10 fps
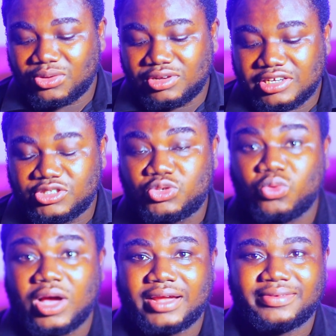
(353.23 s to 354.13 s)
only
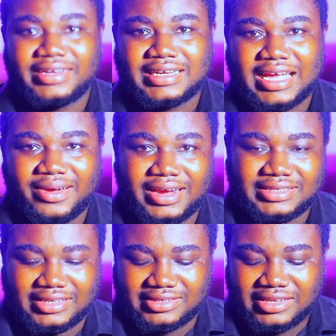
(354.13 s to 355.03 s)
200
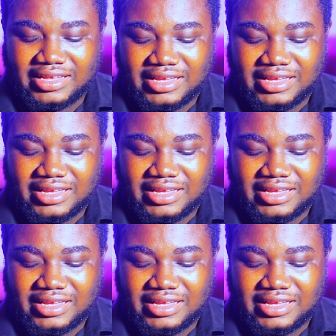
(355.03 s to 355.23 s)
characters,